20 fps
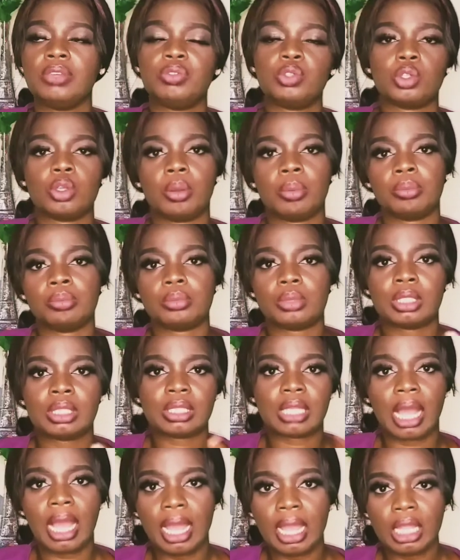some
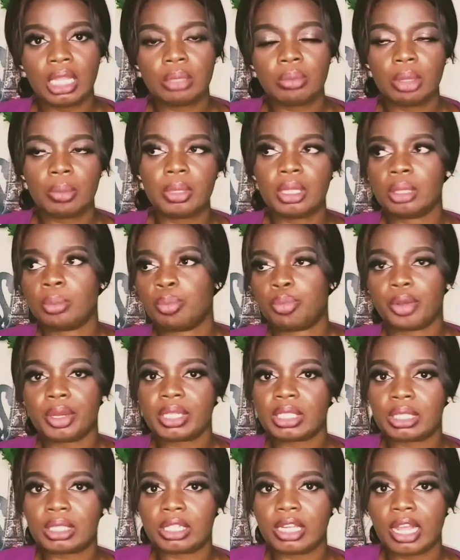sign, maybe it
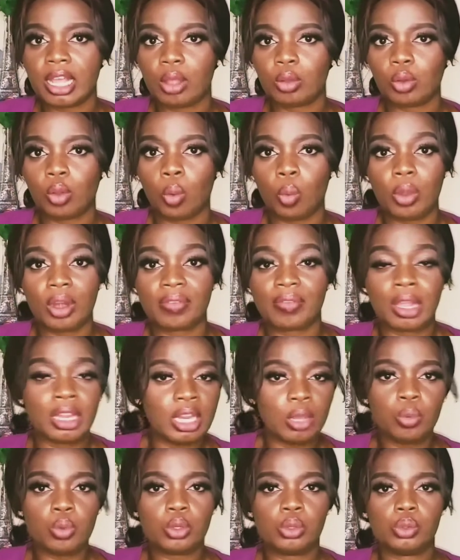breaks down or whatever, they
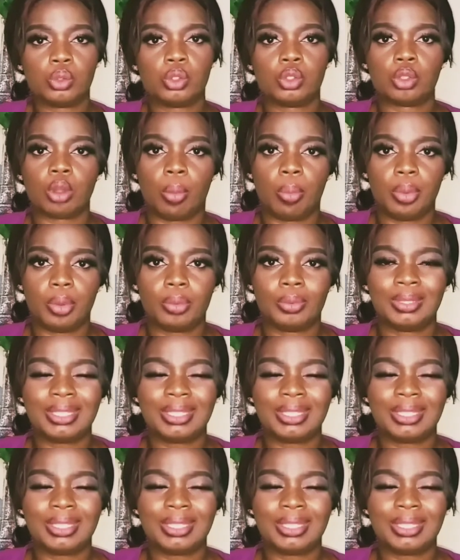wouldn't stop.